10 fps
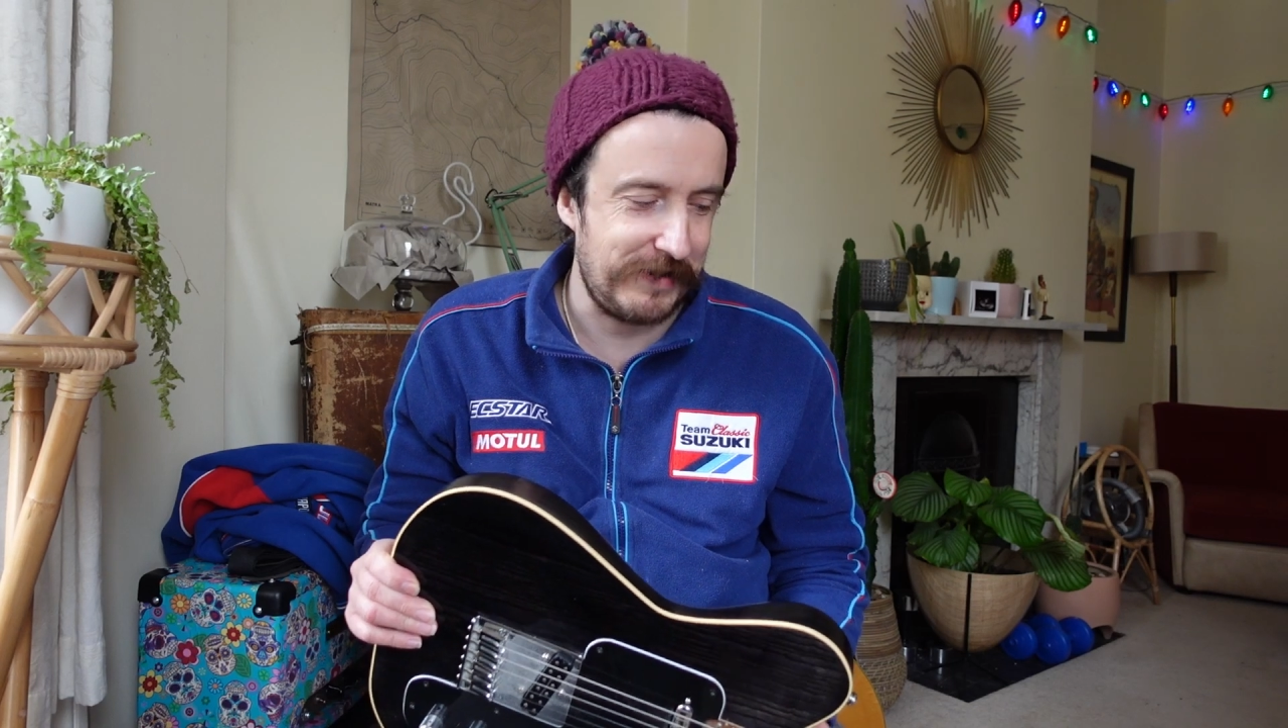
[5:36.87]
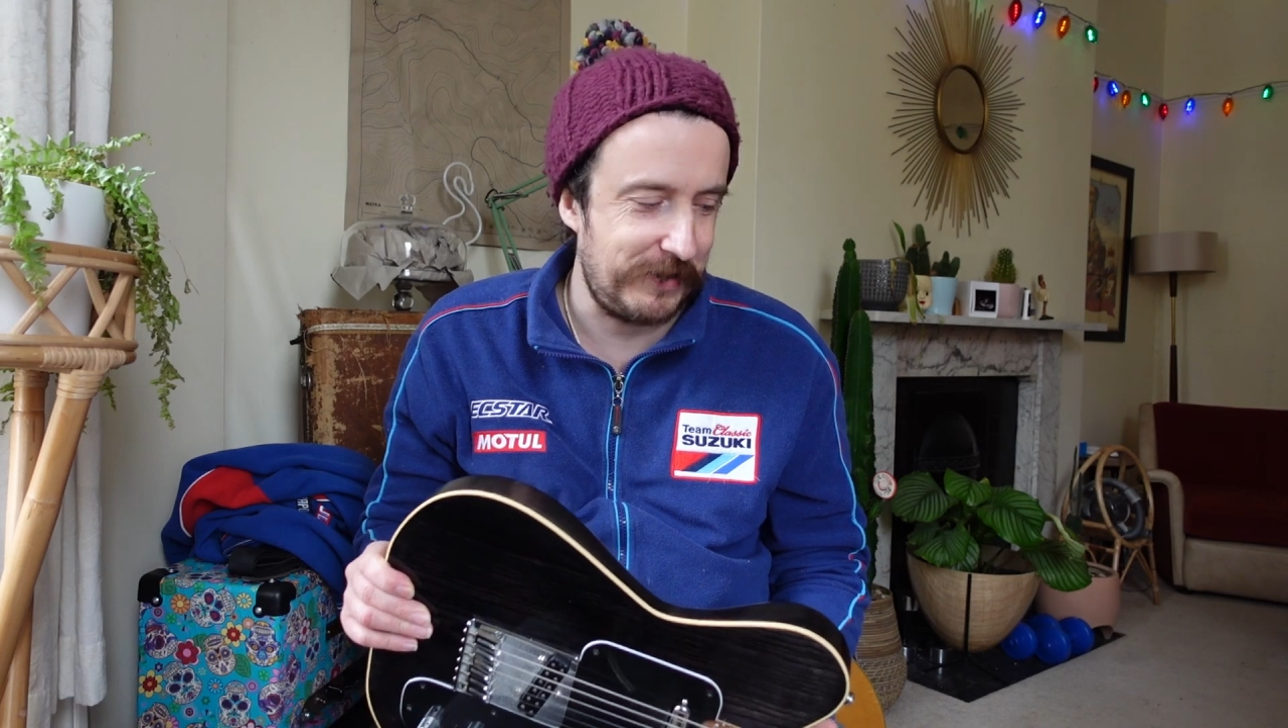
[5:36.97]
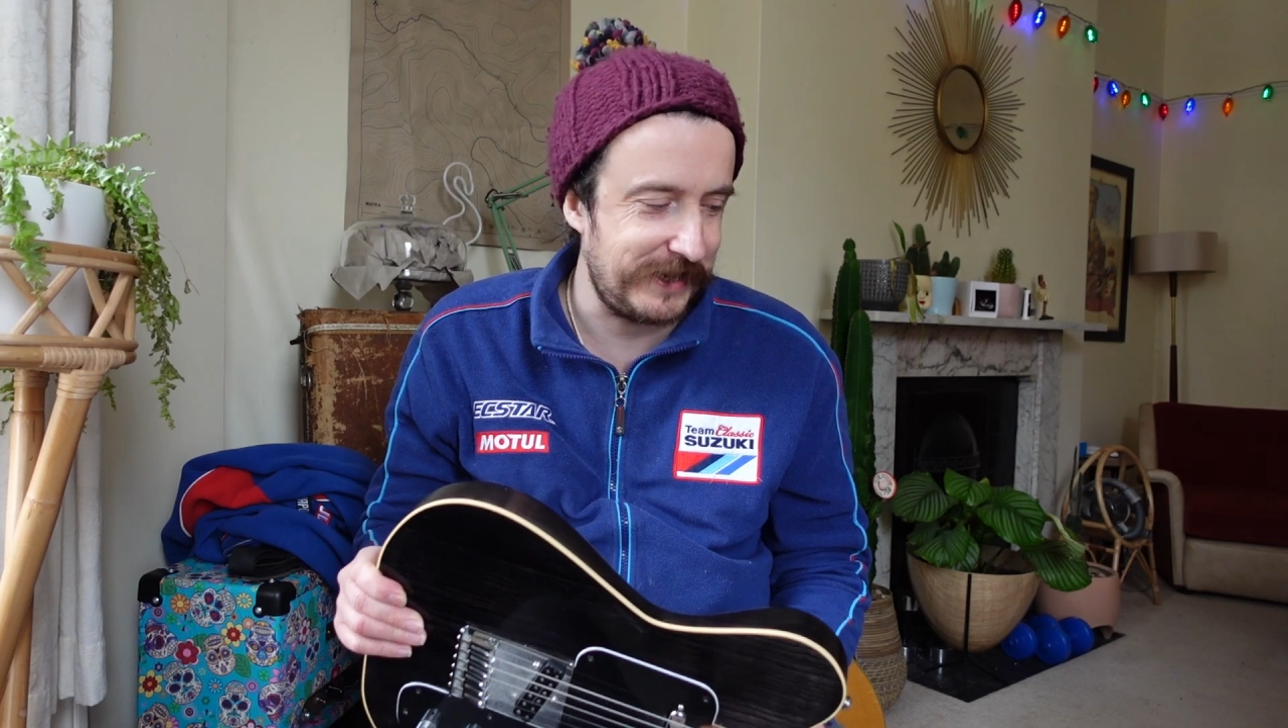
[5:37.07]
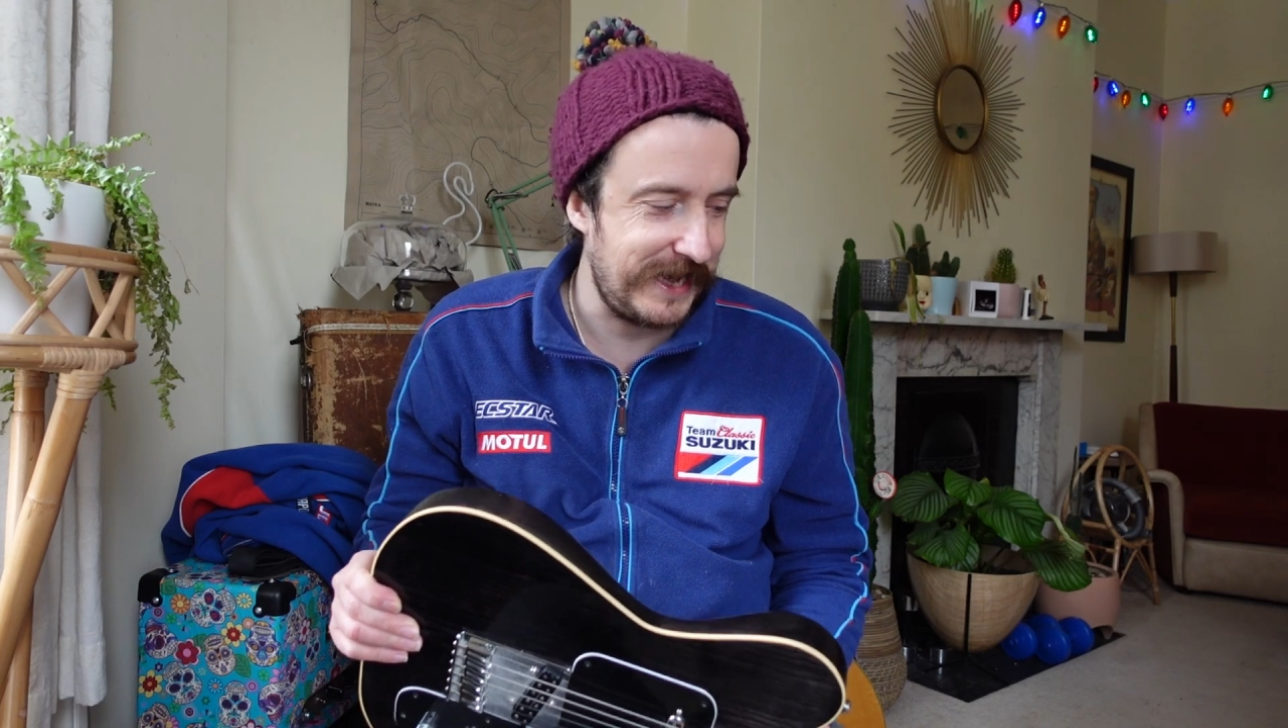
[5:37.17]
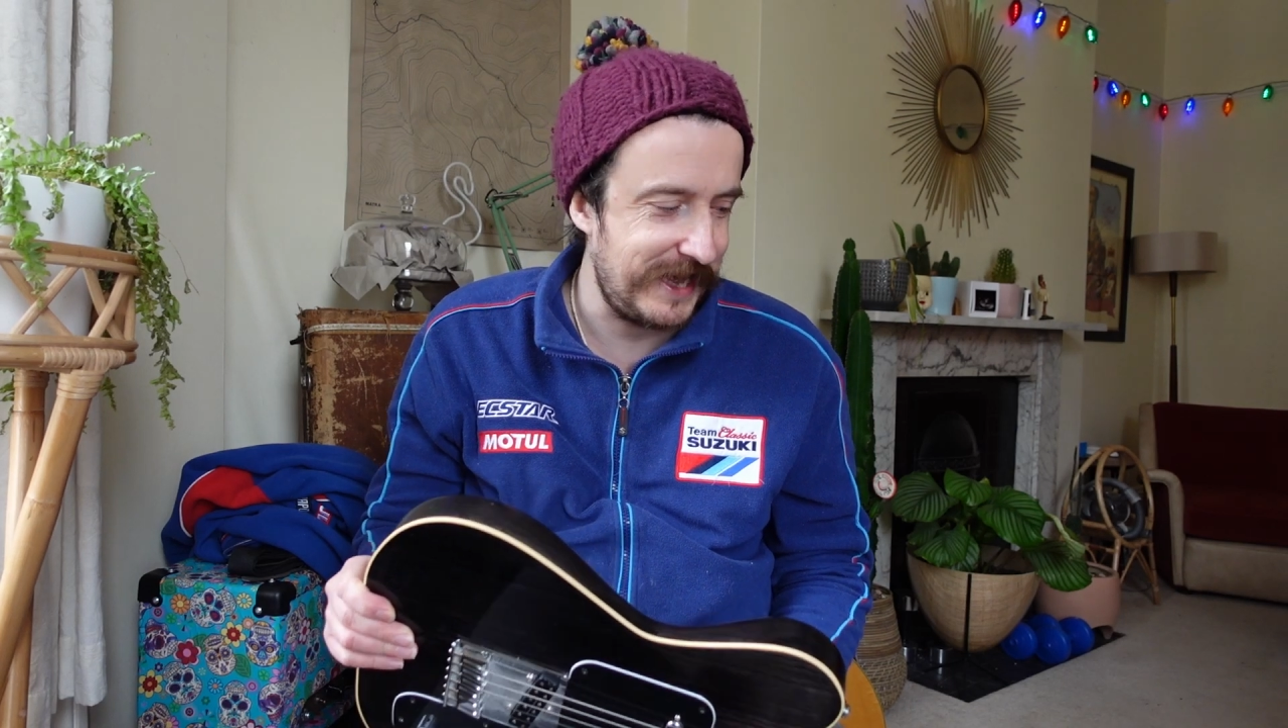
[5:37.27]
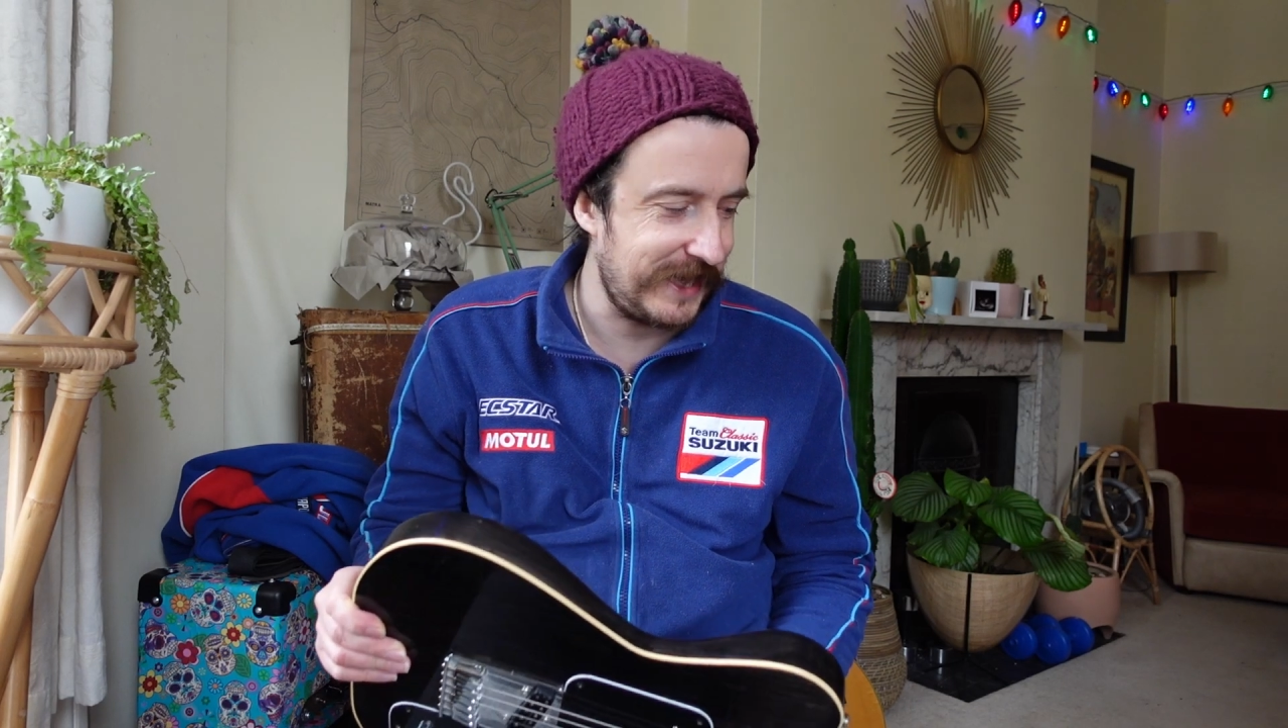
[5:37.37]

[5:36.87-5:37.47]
around here,